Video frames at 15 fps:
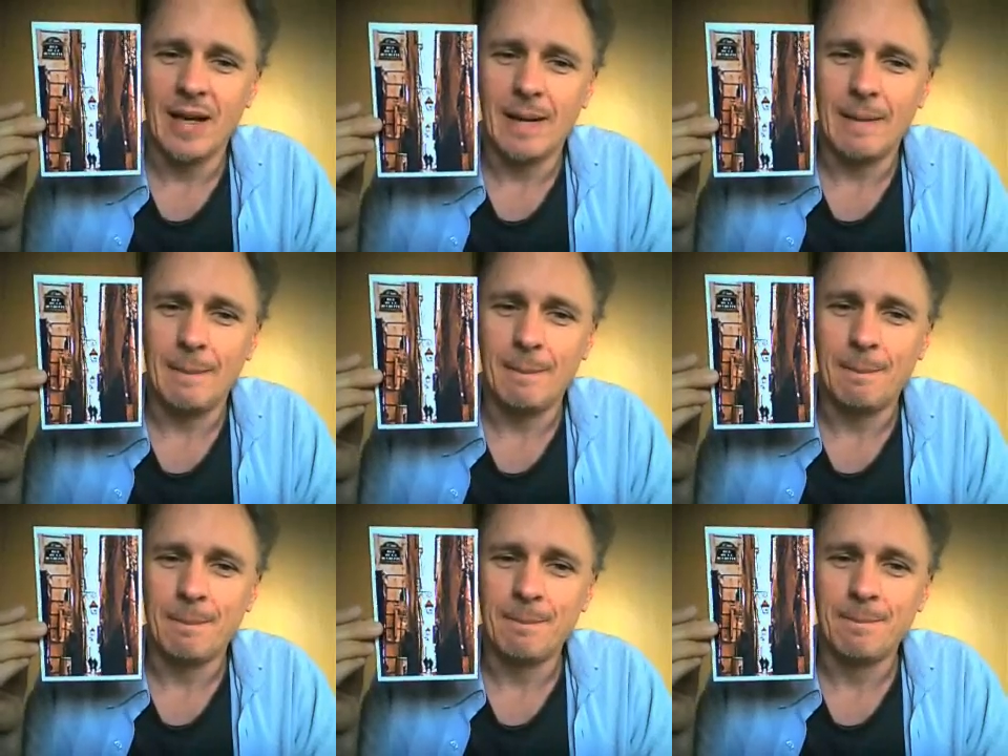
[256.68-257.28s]

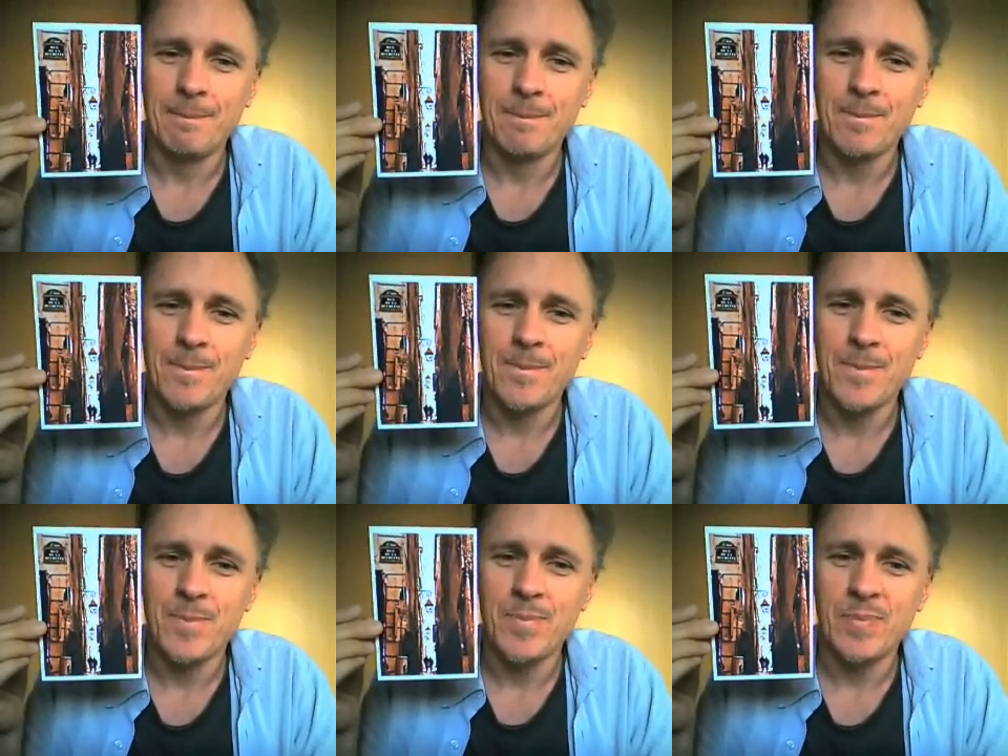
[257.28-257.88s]
The
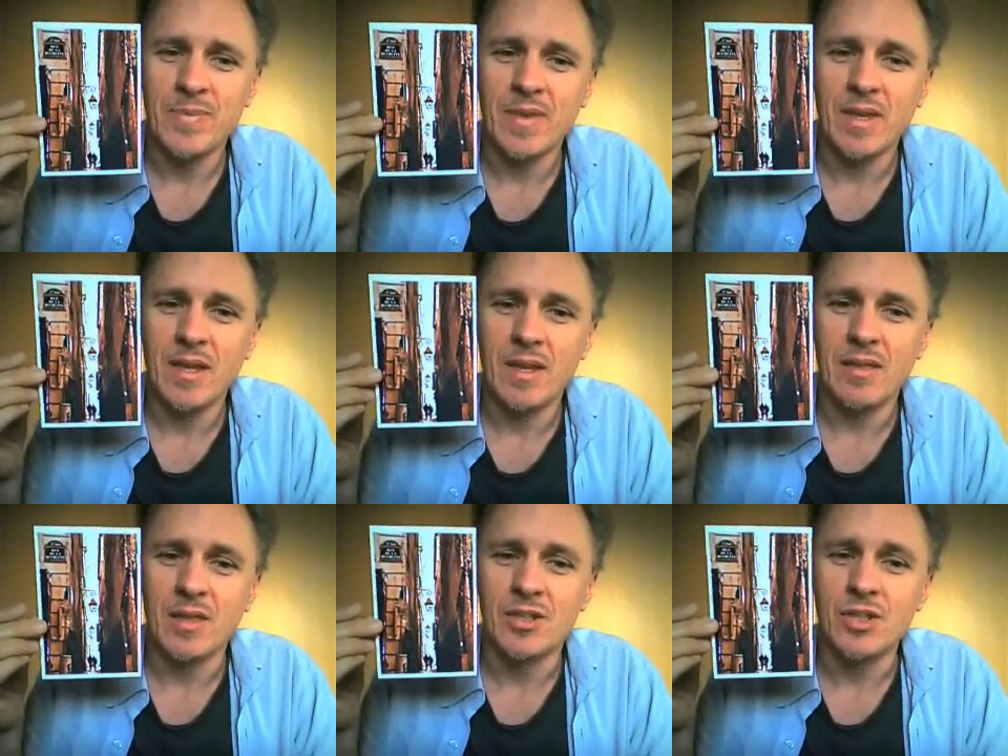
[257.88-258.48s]

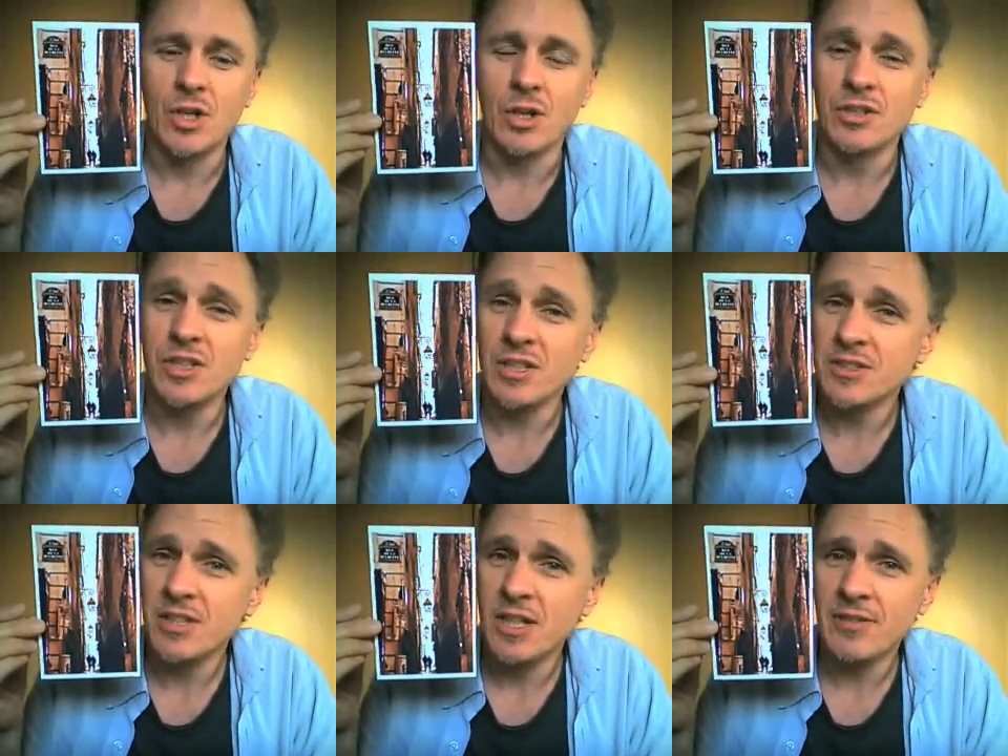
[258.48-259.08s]
shot
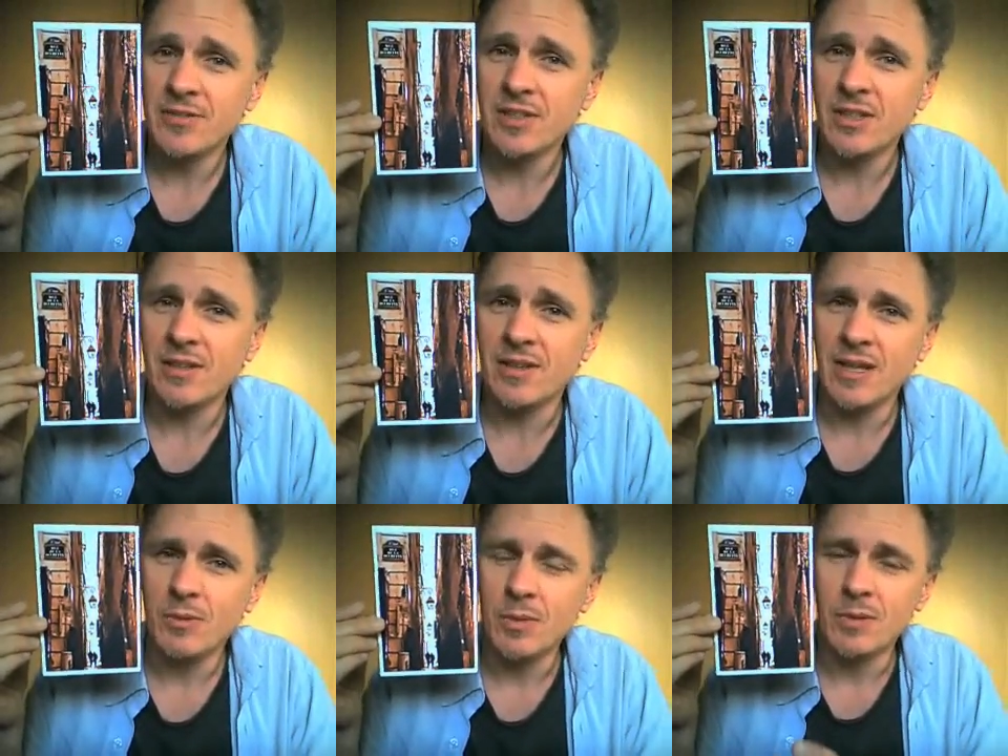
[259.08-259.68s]
just after,
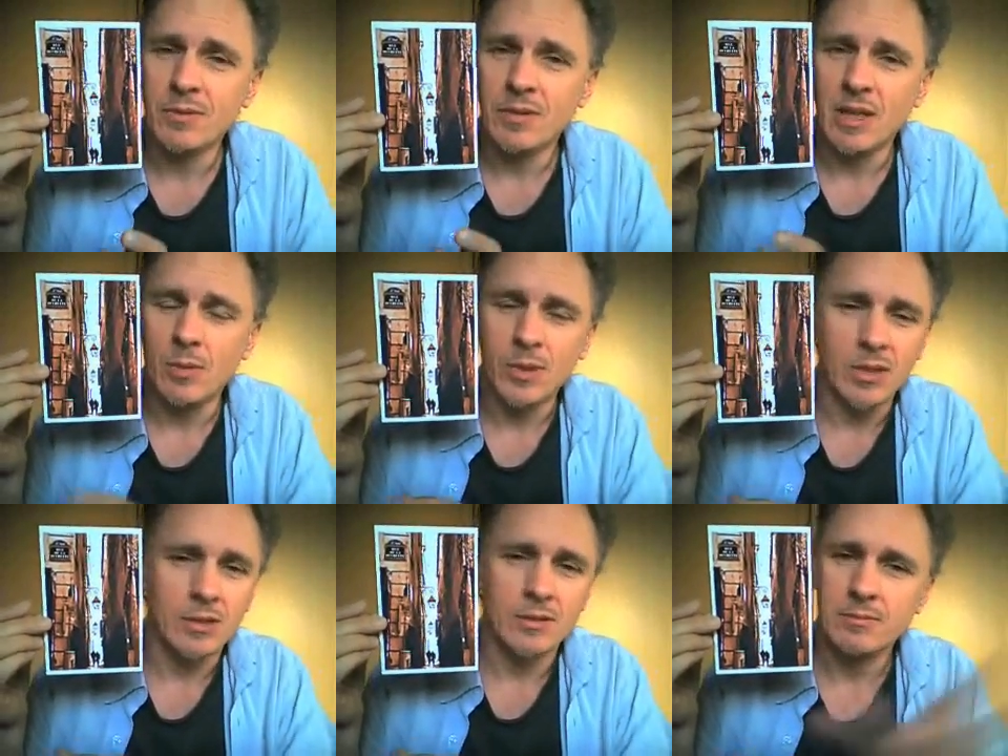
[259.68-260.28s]
they
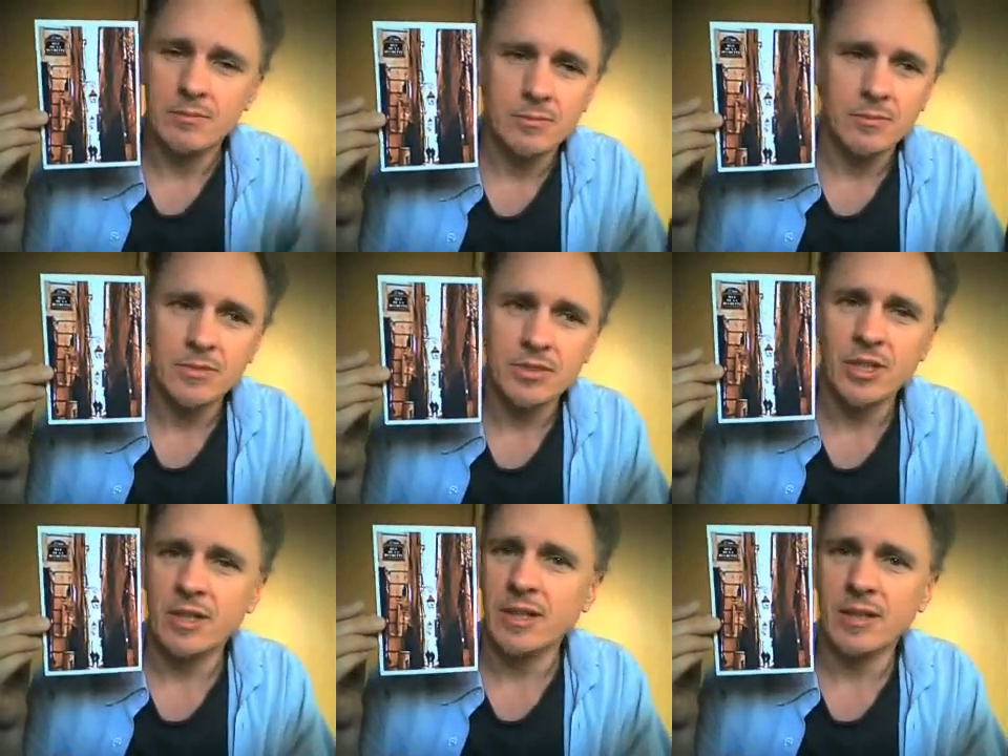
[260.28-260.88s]
were
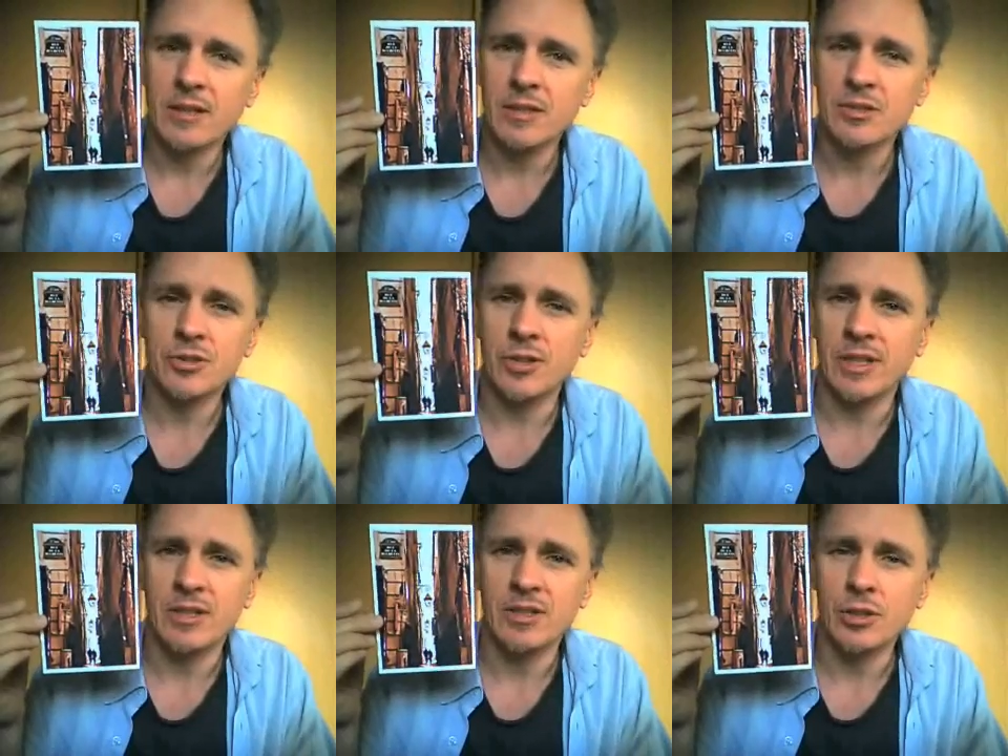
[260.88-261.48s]
turning the
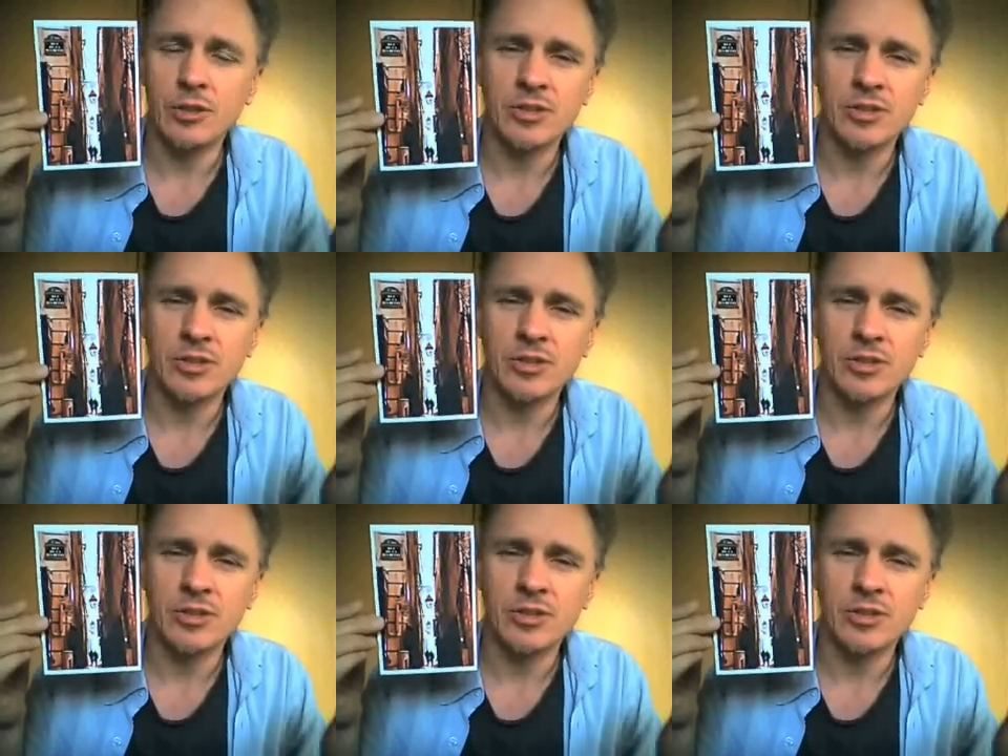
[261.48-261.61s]
street.